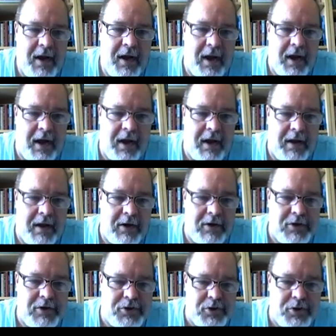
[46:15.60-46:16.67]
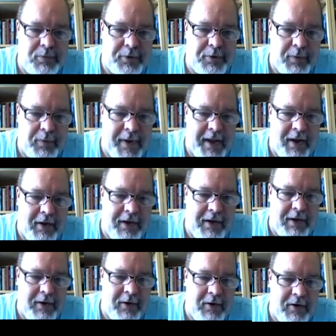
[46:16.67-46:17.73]
Uh, here's Jupiter way out
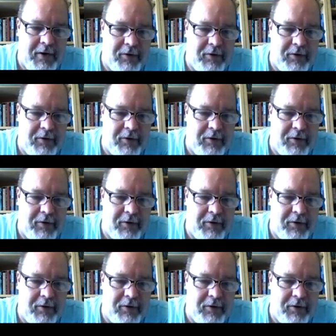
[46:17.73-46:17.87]
here.